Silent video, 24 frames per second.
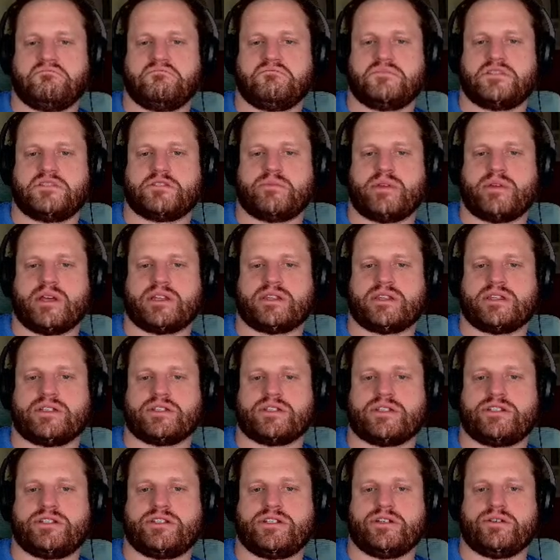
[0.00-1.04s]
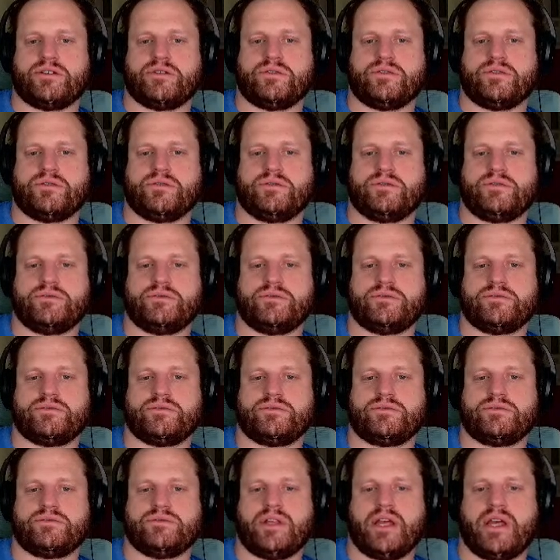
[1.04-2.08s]
Just make this a 2.
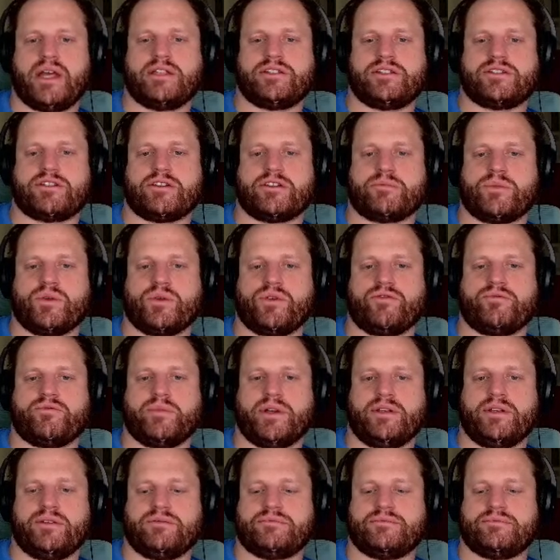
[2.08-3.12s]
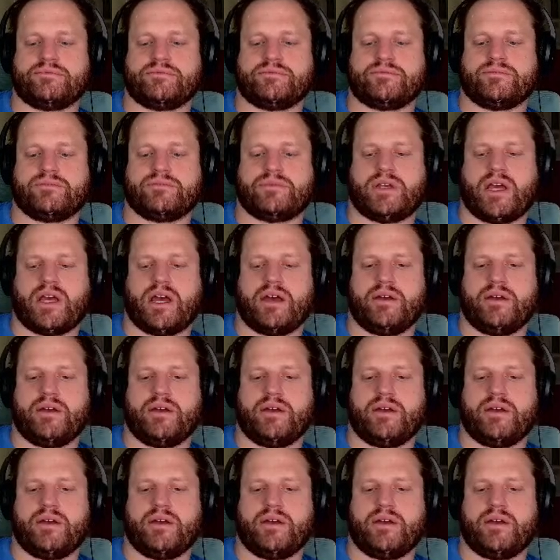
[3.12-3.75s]
Ends their movement. Okay.